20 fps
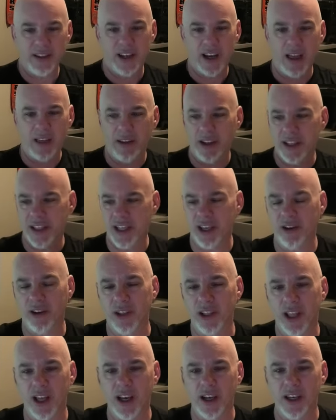Dylan,
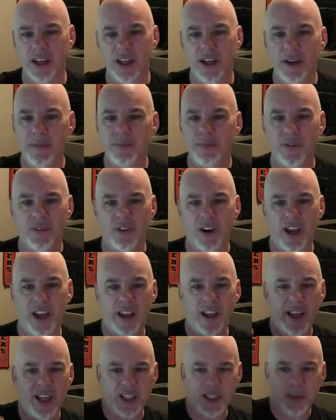Skill and Luck,
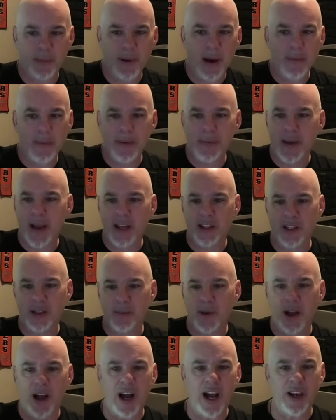right, is the puppet
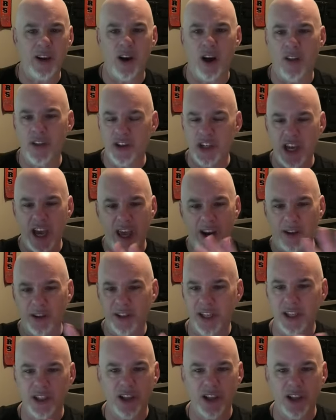master behind all the channels.